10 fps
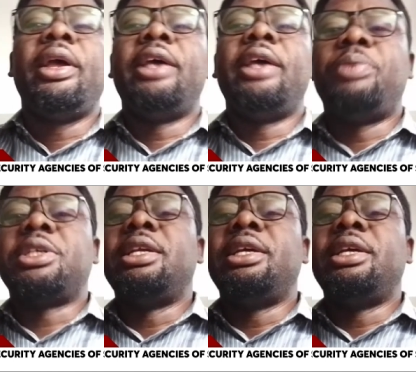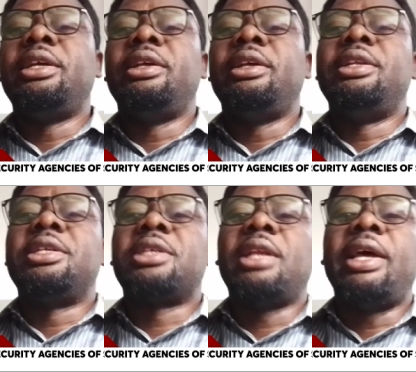especially in the
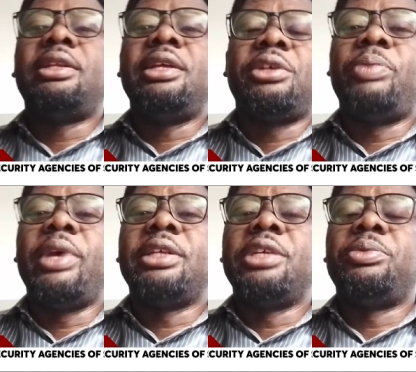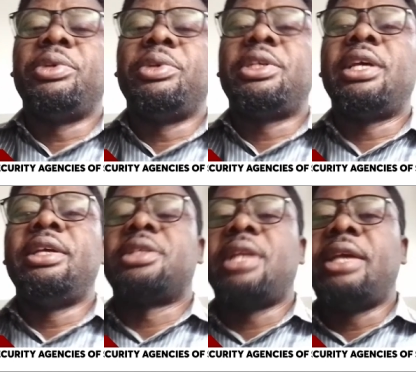slightest suspect, especially in the
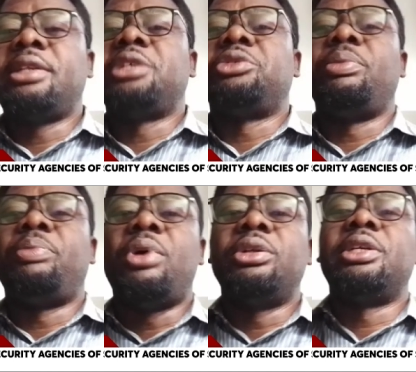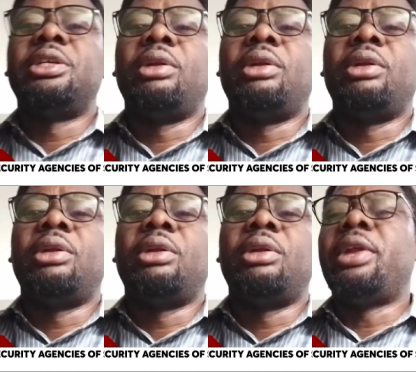slightest report and all that. But
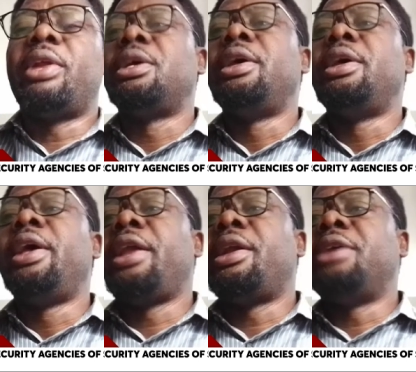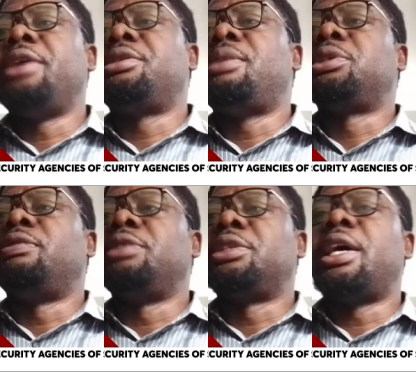what happens in Nigeria most of
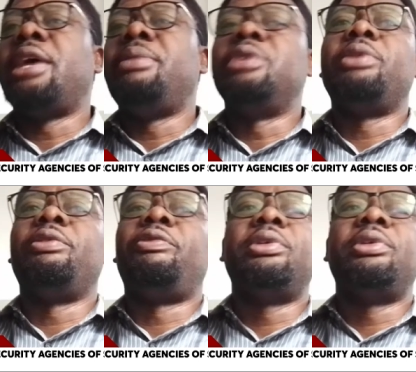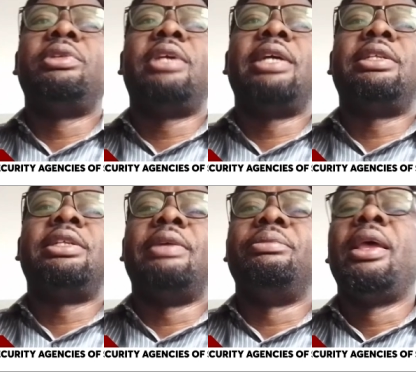the time is when you feel that
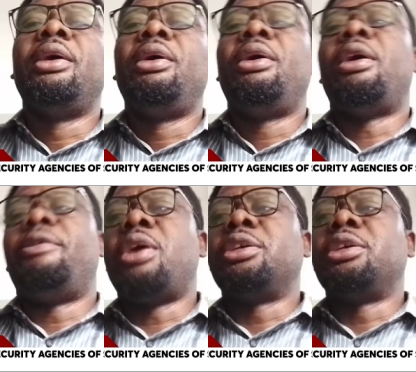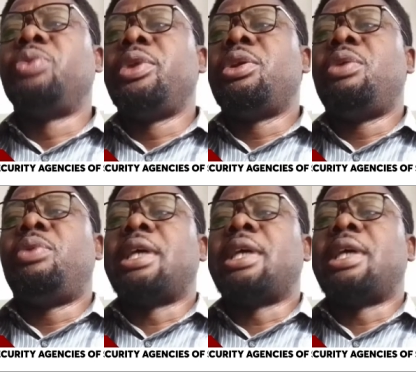um, of course, we know
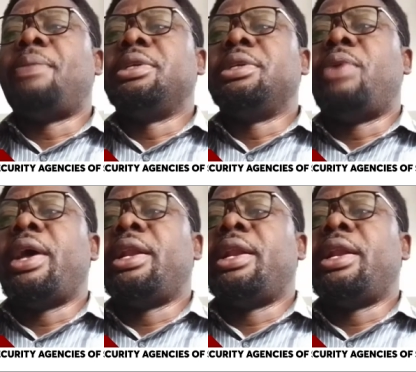what happens in the wider.